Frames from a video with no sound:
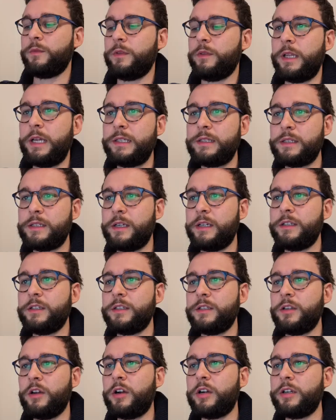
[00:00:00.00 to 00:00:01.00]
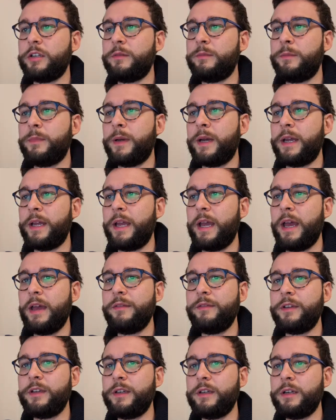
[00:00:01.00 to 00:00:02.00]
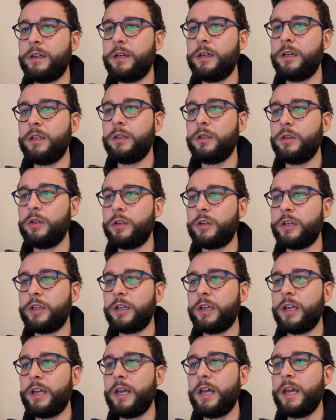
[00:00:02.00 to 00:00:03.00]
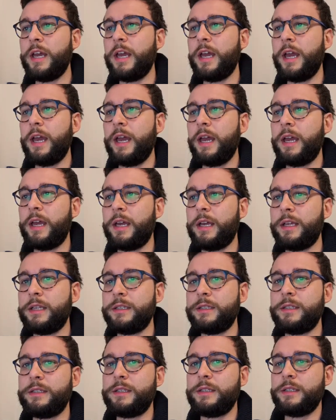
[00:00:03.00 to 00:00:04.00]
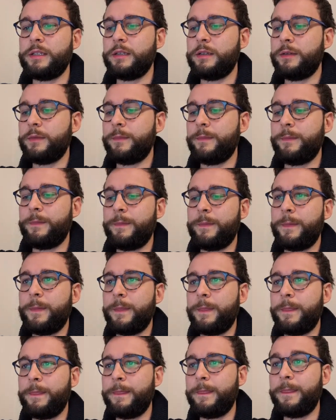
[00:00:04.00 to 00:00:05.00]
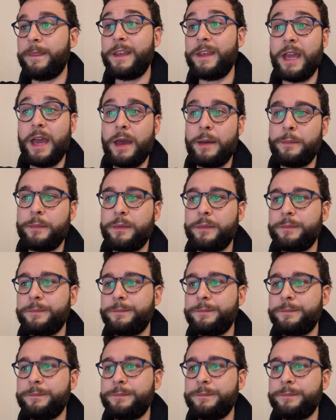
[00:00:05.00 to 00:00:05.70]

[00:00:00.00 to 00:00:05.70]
Let's get started by having a look at the app.